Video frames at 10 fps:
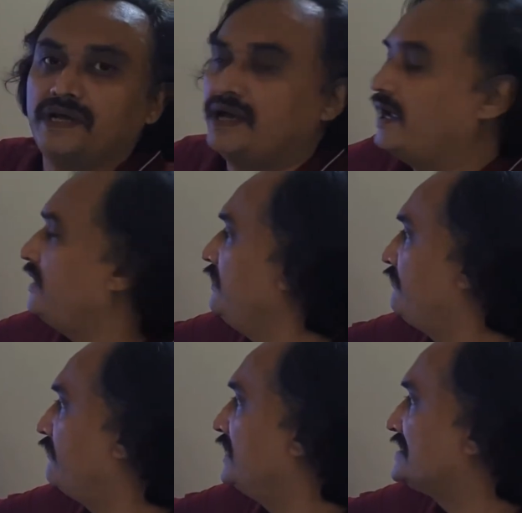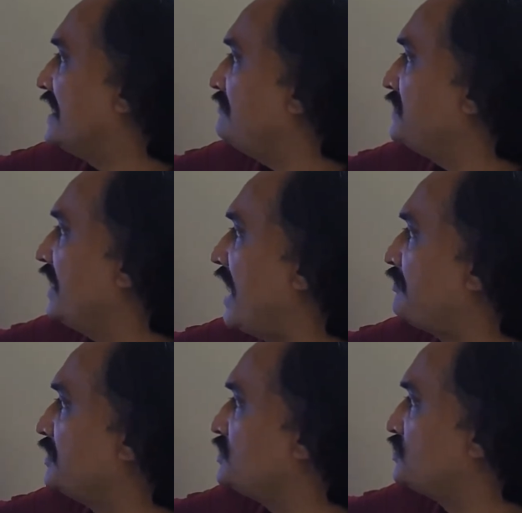And if the same thing
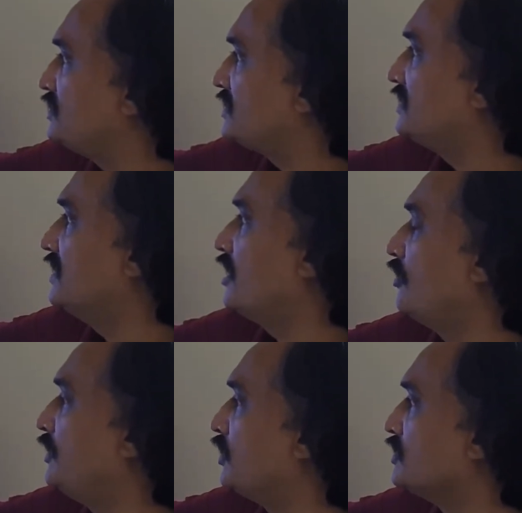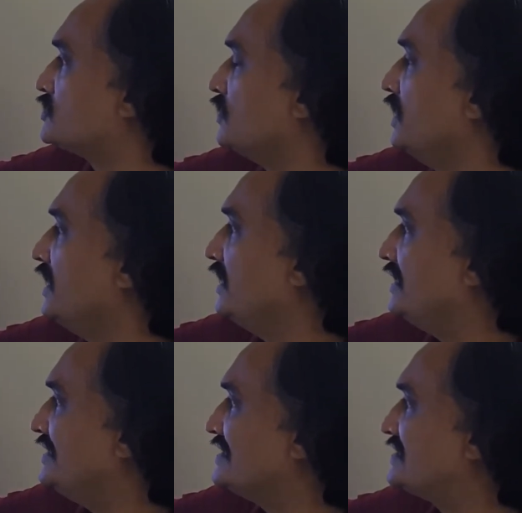happens to the 3rd orbit also,
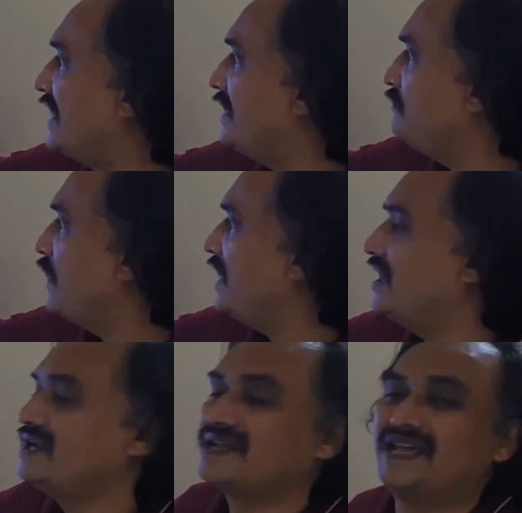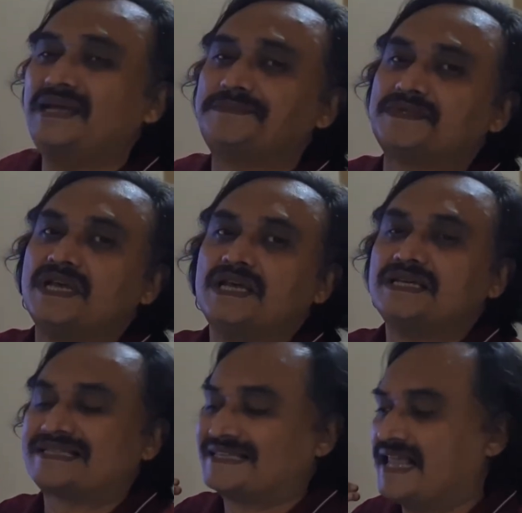in the same way it keeps
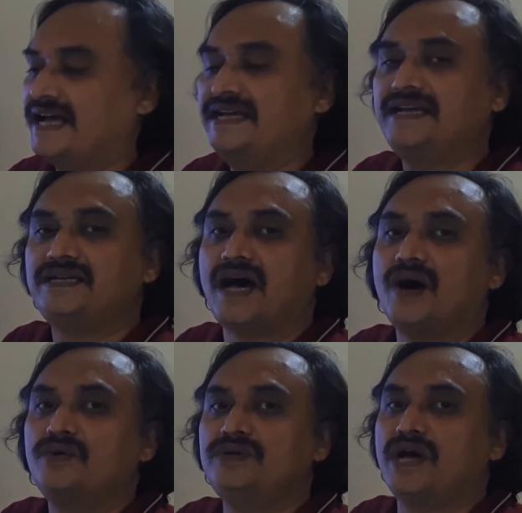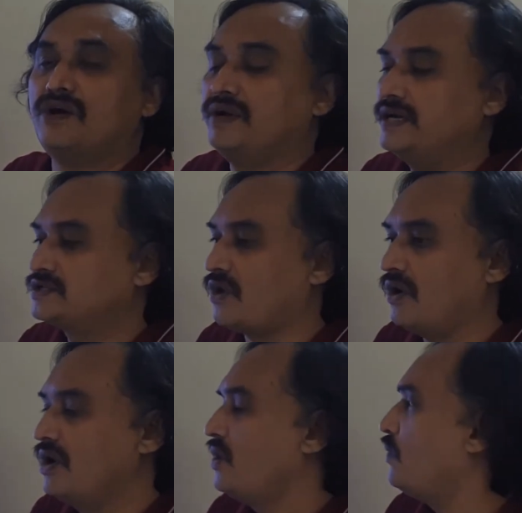sliding down.
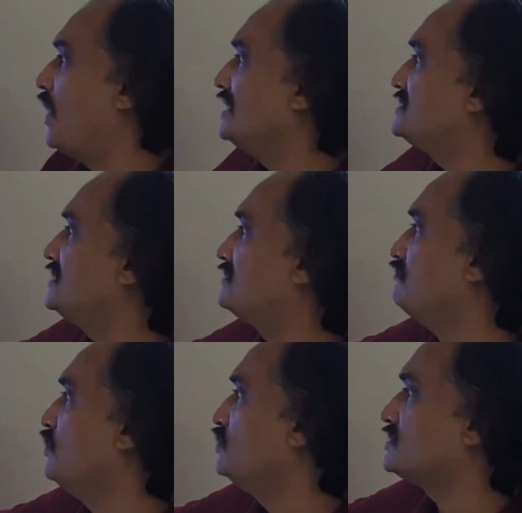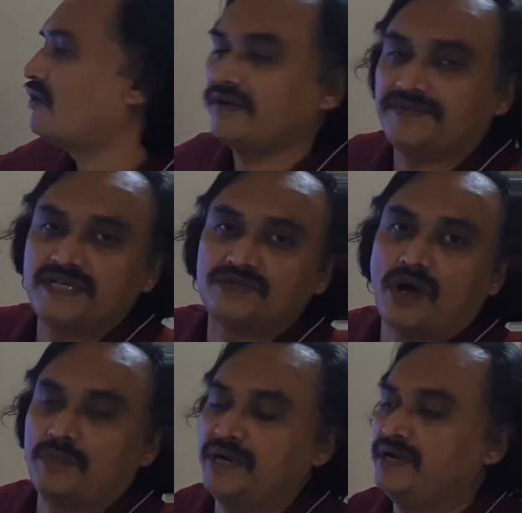Once it moves out of this
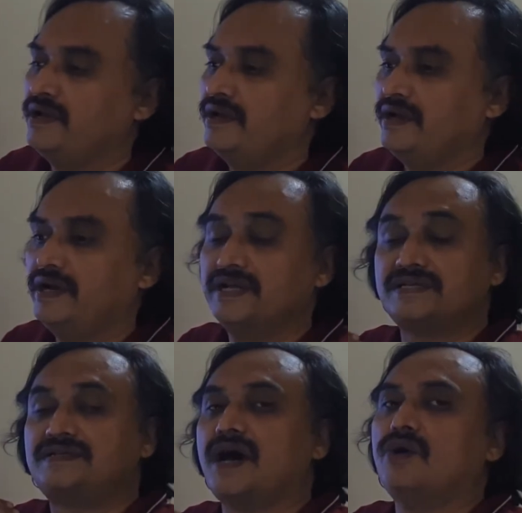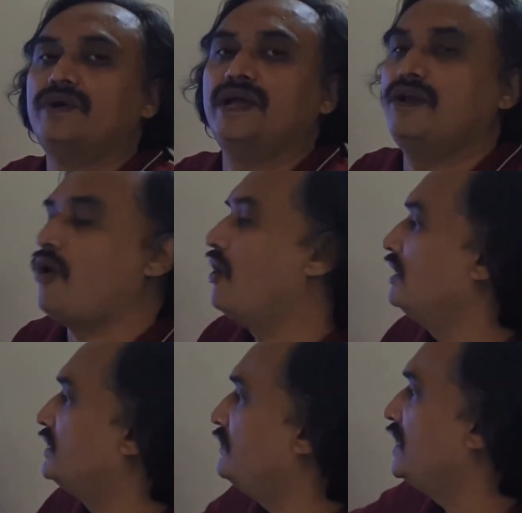orbit, it is downhill
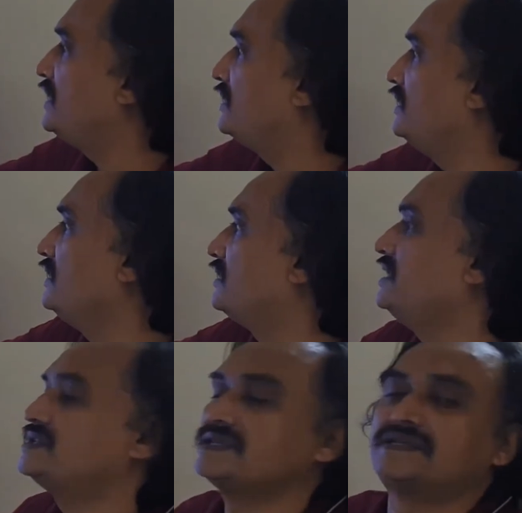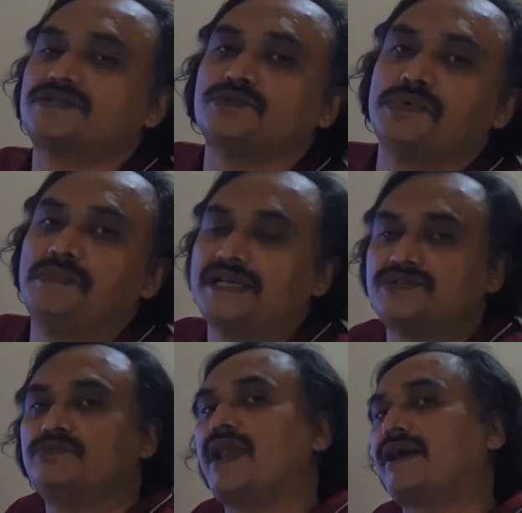all the way till it reaches the
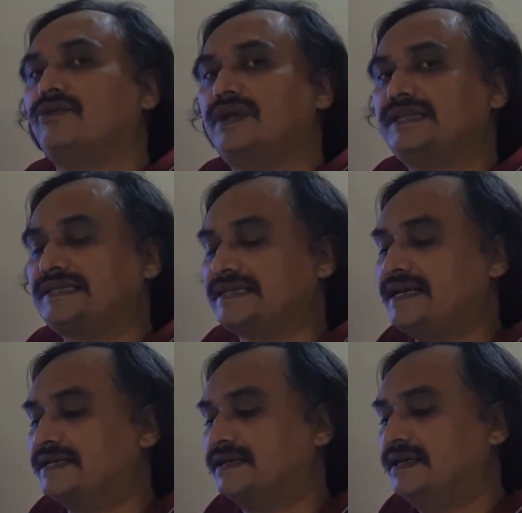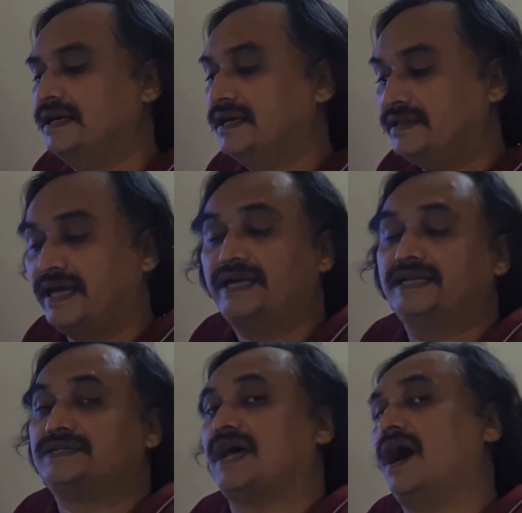supermassive black hole at the center. That
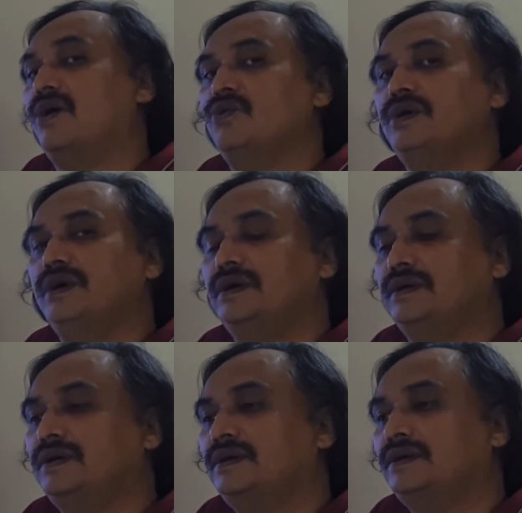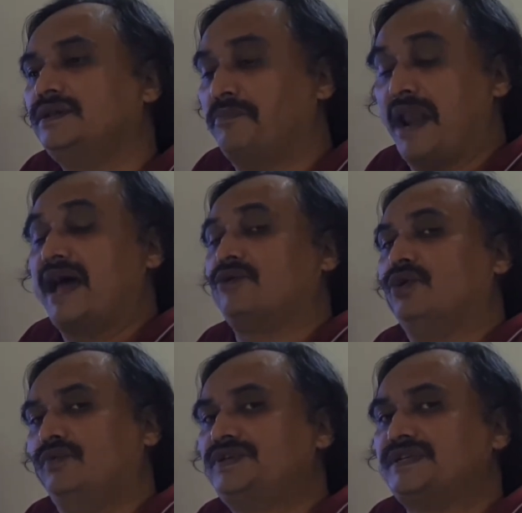is how the black
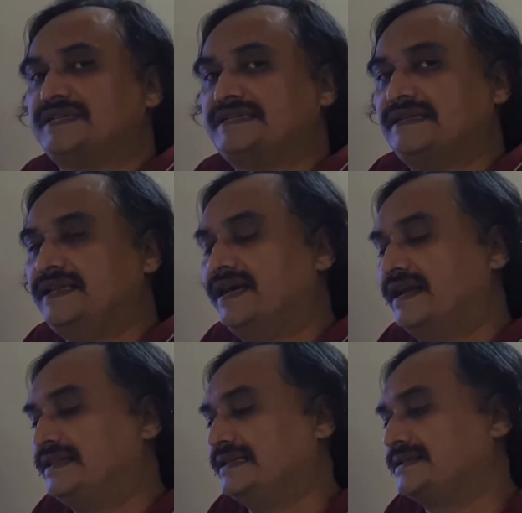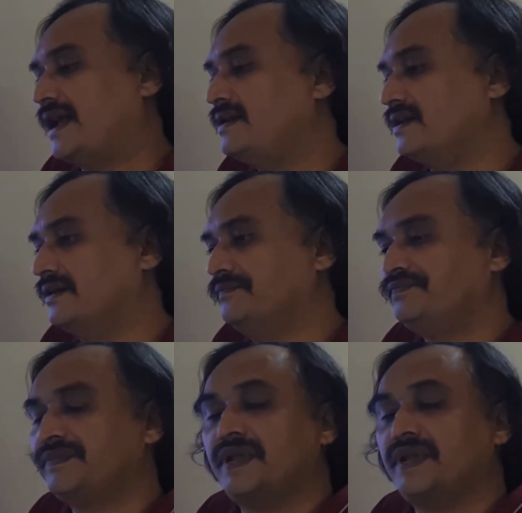hole which is there at the center